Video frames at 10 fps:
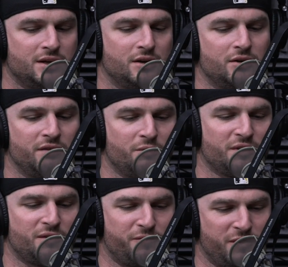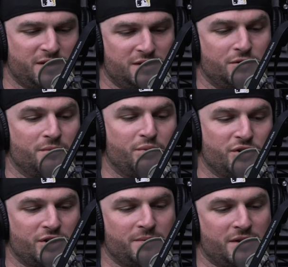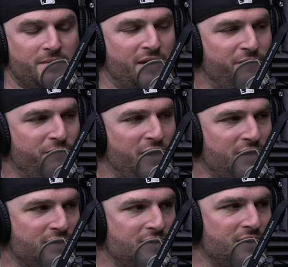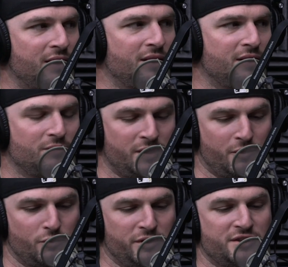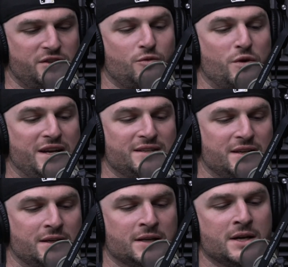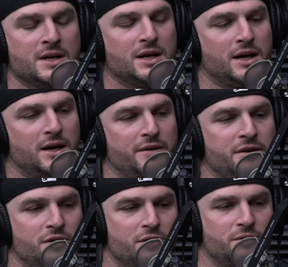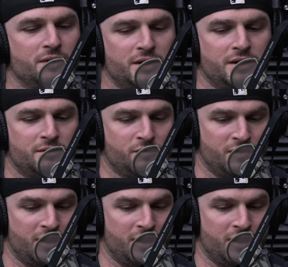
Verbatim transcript: you know even with the fist doing push-ups on my fist and then like really squeezing uh, you know uh,